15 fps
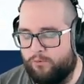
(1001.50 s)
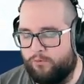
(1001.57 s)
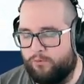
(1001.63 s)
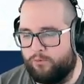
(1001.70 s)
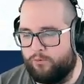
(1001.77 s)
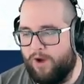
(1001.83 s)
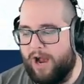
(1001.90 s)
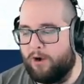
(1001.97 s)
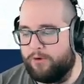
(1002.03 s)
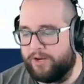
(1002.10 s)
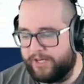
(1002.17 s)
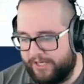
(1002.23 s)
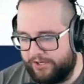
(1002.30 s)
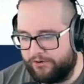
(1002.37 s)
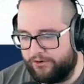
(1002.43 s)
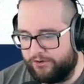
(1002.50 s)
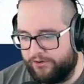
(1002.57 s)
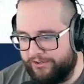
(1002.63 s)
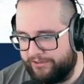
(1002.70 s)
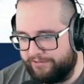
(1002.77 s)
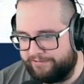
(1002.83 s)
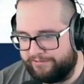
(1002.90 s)
routed here
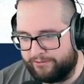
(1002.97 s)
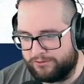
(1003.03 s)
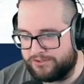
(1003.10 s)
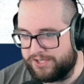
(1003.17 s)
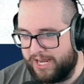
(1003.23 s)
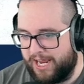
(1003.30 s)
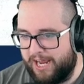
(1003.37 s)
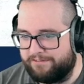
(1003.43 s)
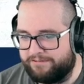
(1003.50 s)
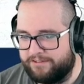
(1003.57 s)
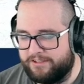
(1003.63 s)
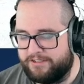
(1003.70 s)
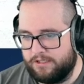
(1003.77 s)
in the first half.